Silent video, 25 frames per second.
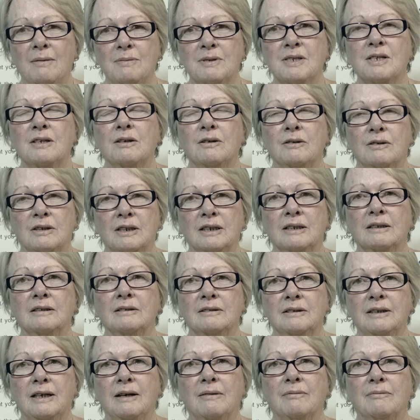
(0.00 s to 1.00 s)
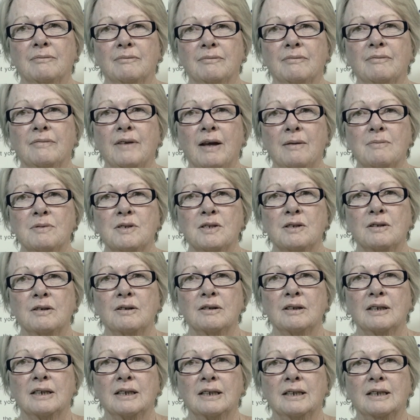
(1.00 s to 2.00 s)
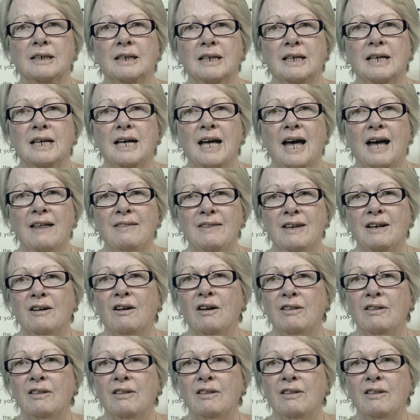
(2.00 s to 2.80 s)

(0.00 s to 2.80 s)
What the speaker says: Absolutely, yeah, absolutely. And then I